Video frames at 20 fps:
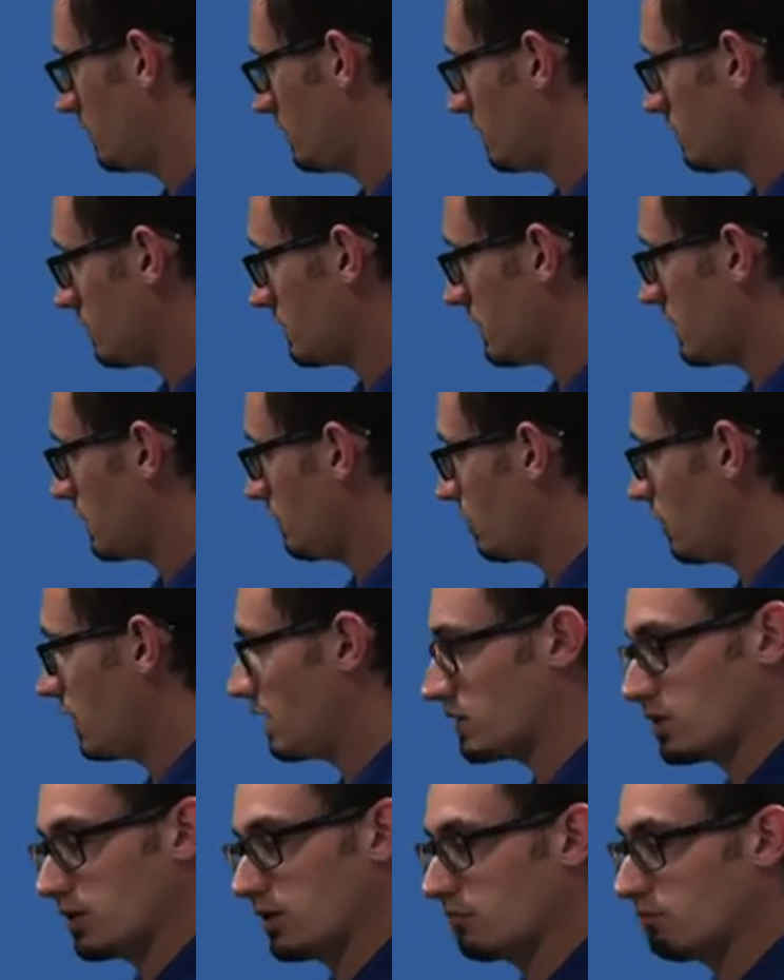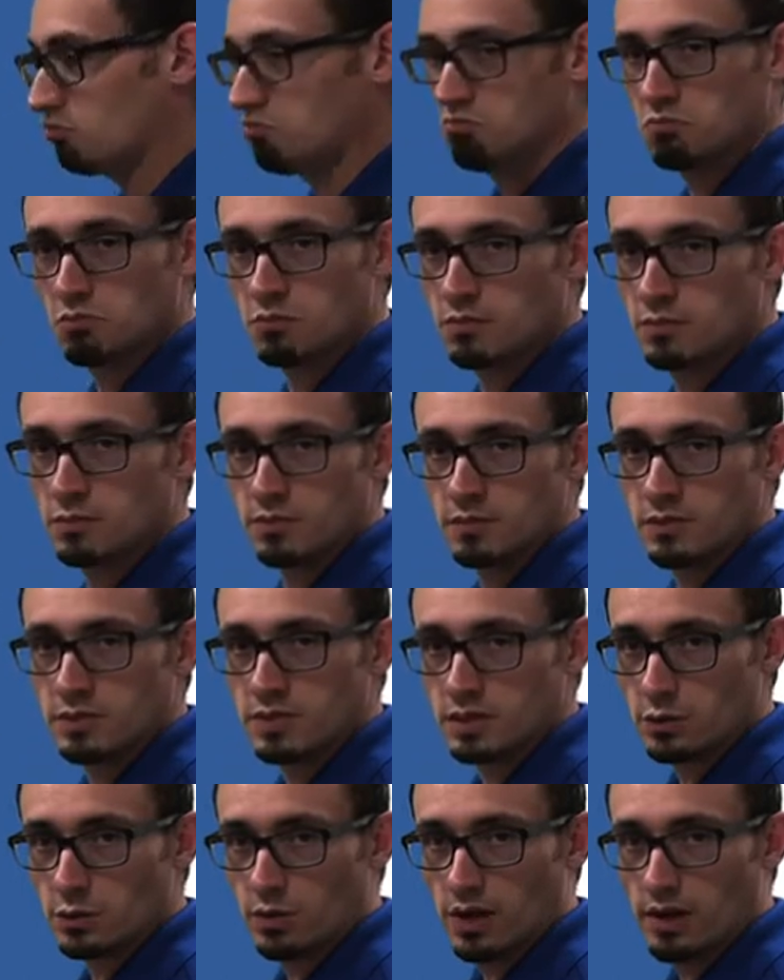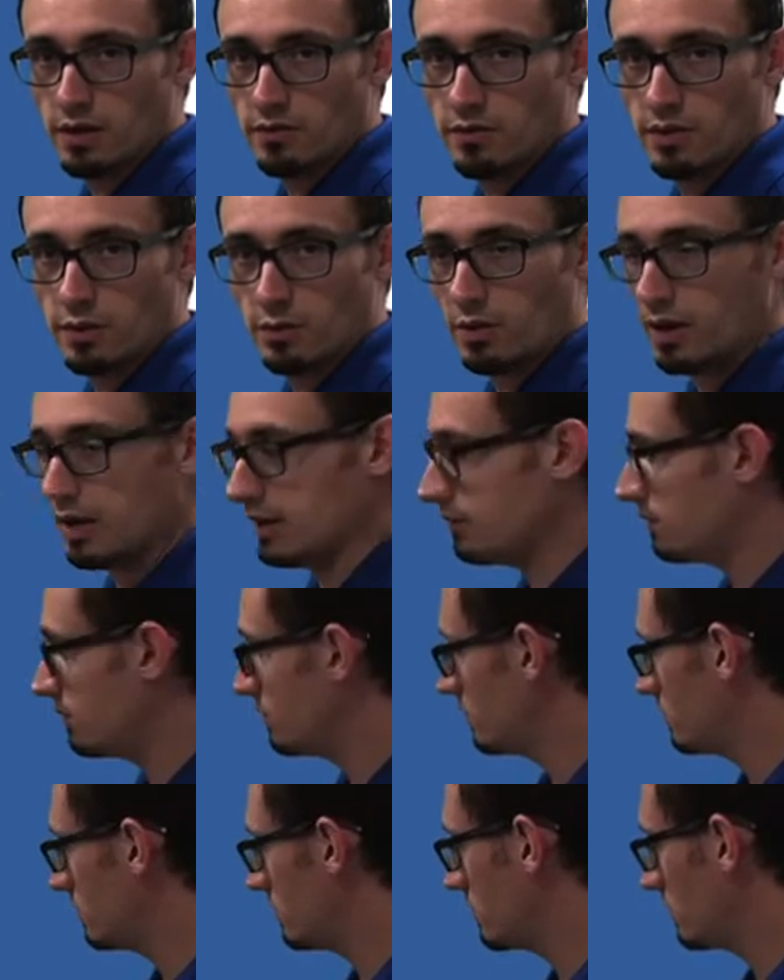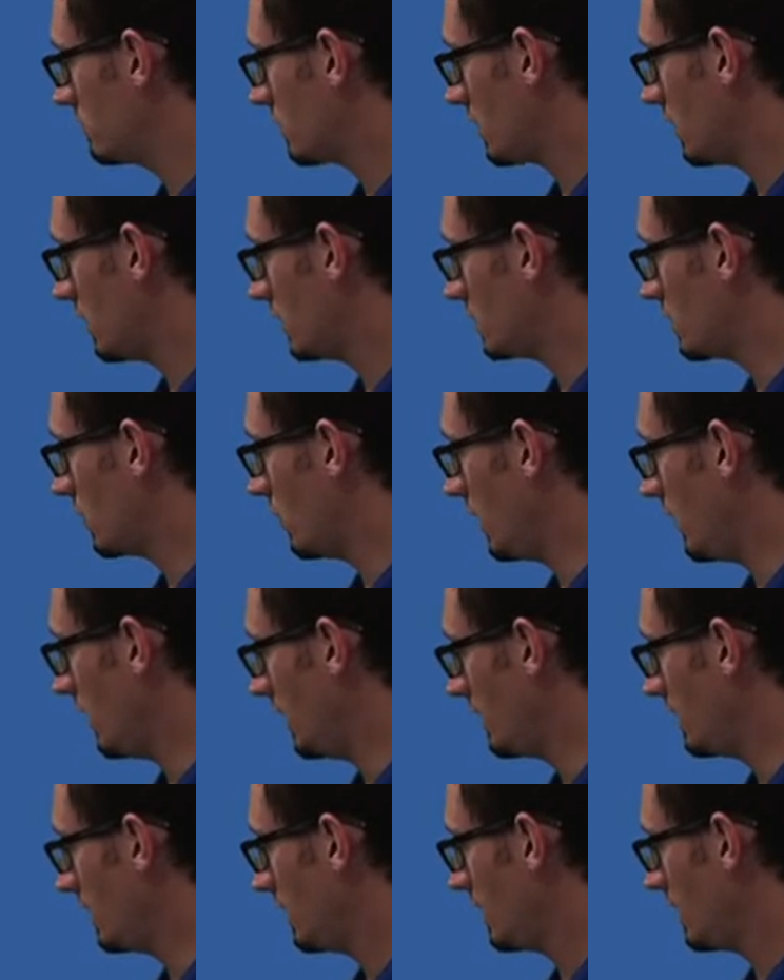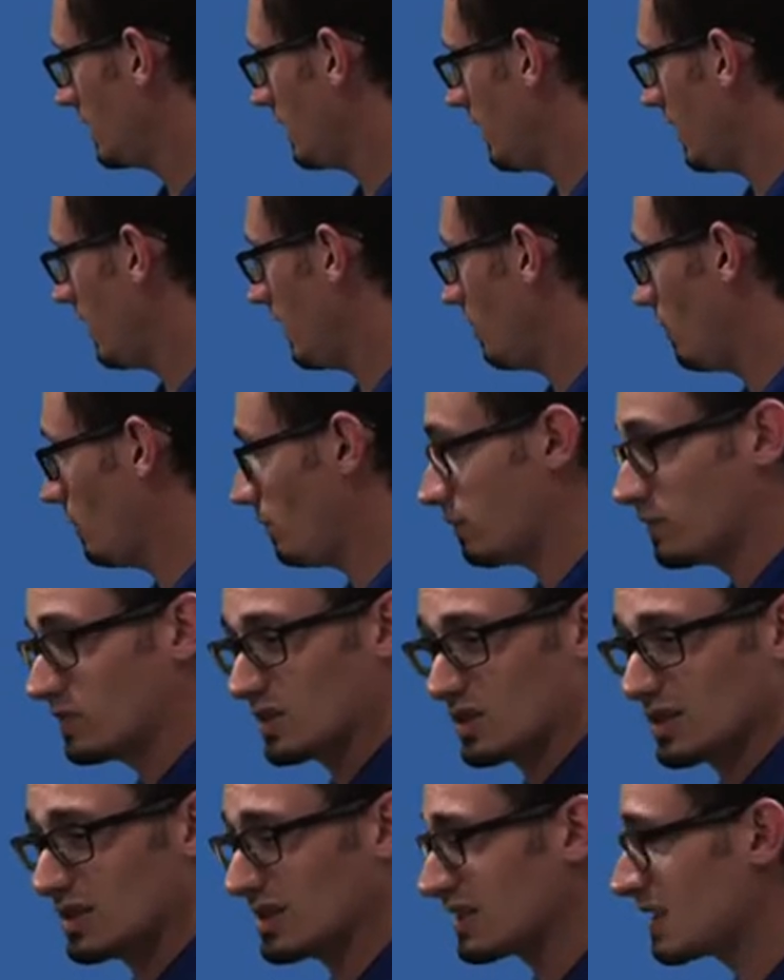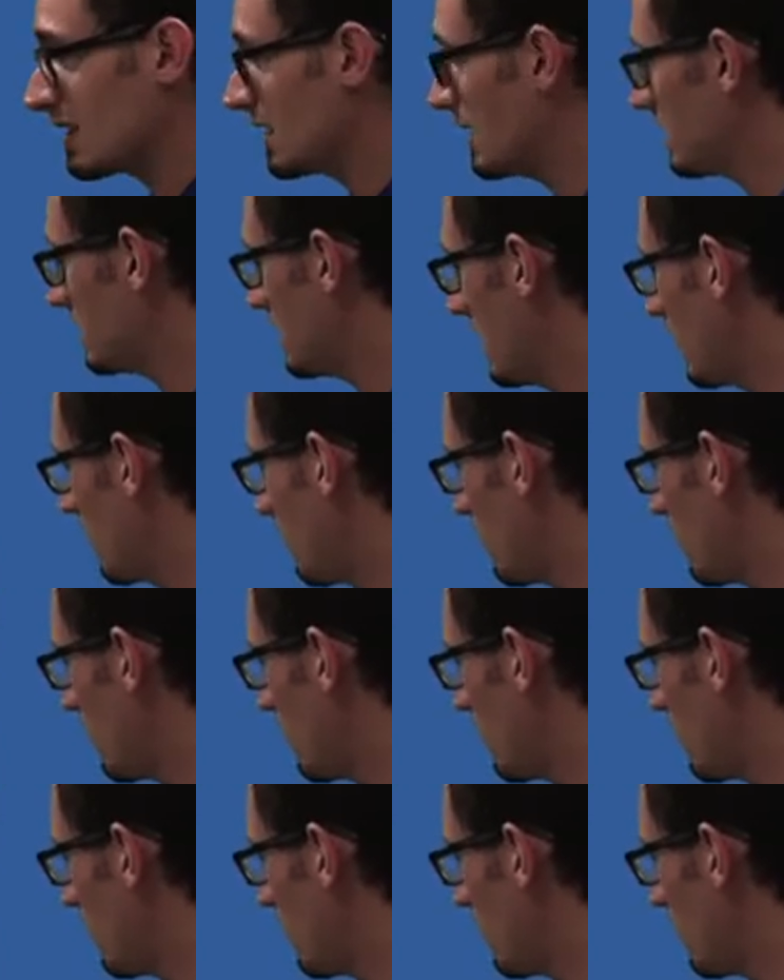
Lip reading: see the pressure, it's irrelevant, right? Goes away. It's because it's getting its air from